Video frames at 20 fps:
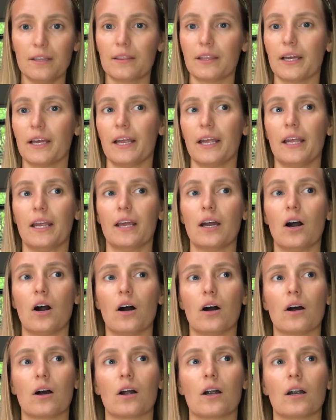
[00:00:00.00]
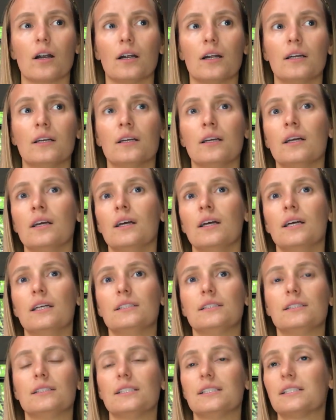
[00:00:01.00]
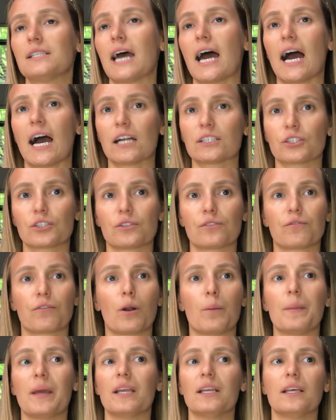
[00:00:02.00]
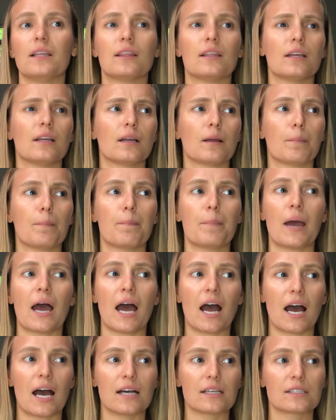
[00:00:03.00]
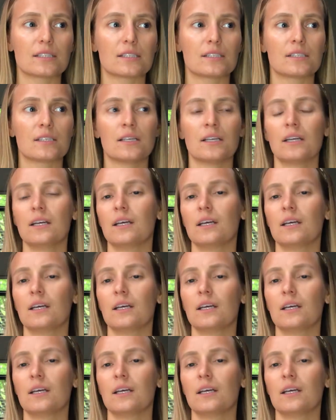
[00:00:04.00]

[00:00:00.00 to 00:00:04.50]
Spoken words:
They are detached from anything past